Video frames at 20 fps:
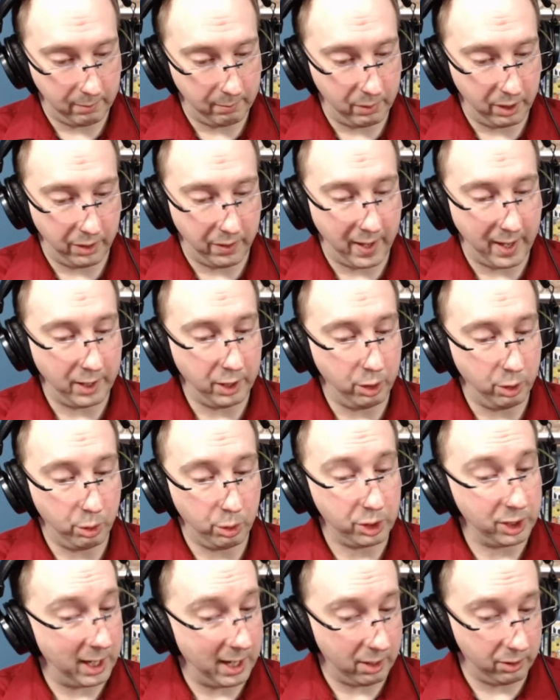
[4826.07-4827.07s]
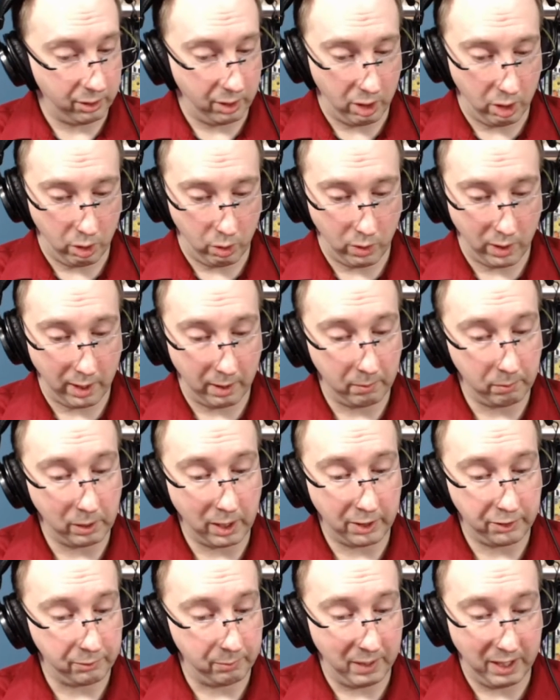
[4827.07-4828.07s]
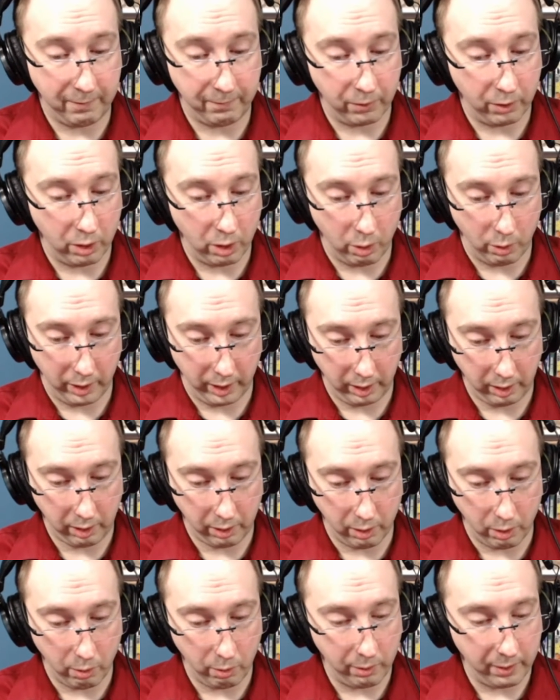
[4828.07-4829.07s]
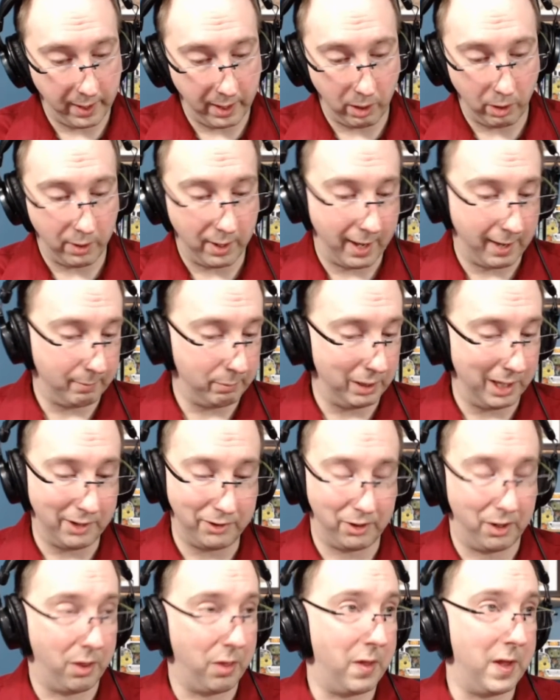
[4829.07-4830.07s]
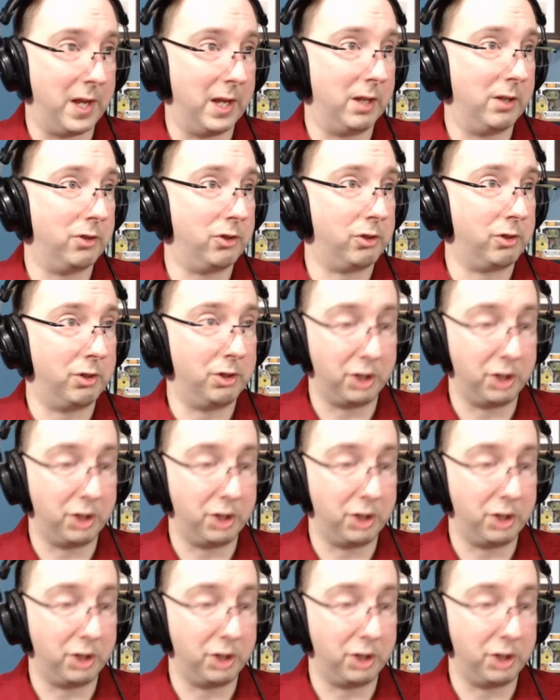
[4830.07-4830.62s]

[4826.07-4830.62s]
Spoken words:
but that you shall know, and bless me for knowing, though they are not pleasant things.